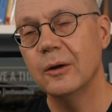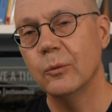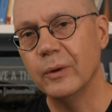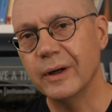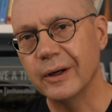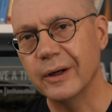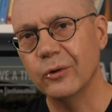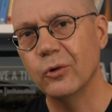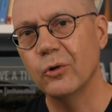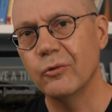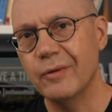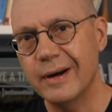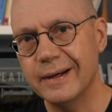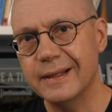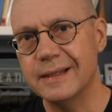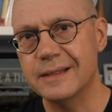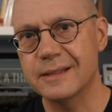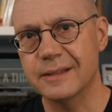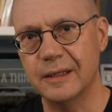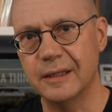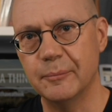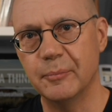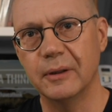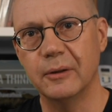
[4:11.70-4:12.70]
we can already
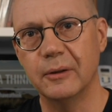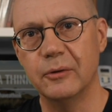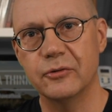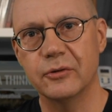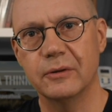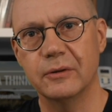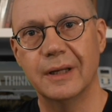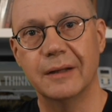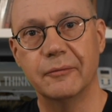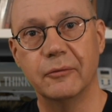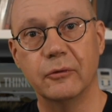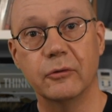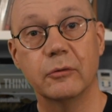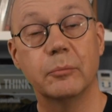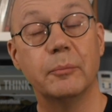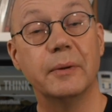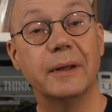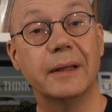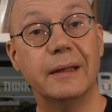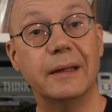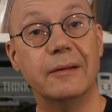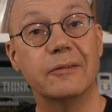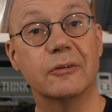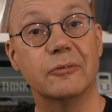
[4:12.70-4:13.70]
see pollution levels
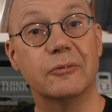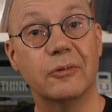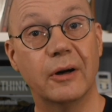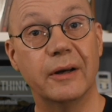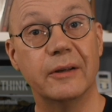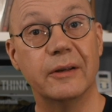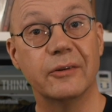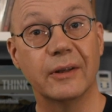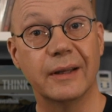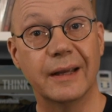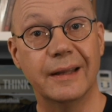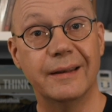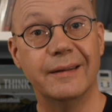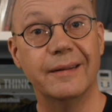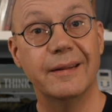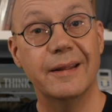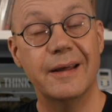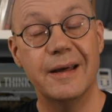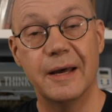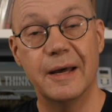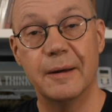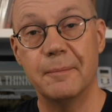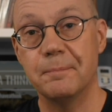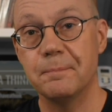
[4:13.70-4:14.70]
beginning to rise again
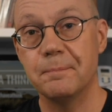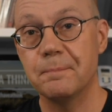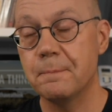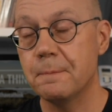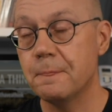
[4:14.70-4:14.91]
there.